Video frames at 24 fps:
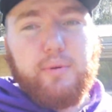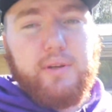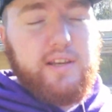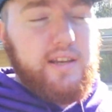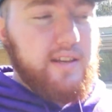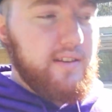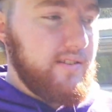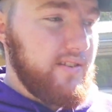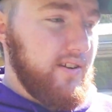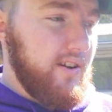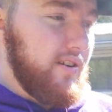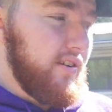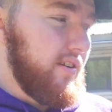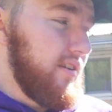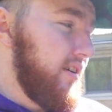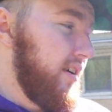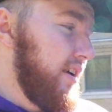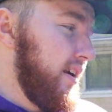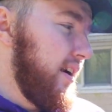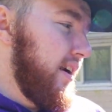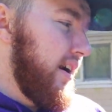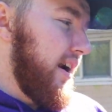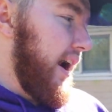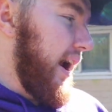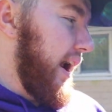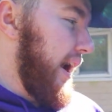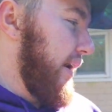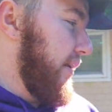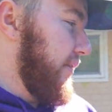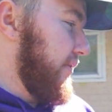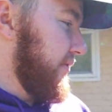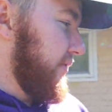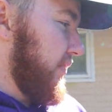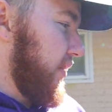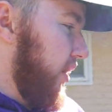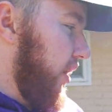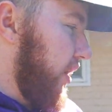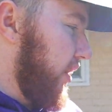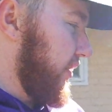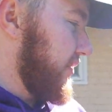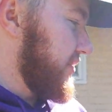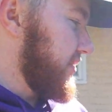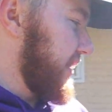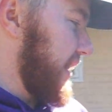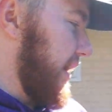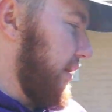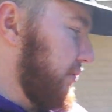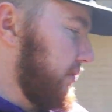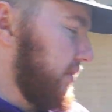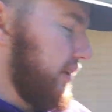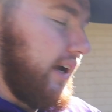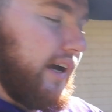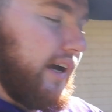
be easier. I would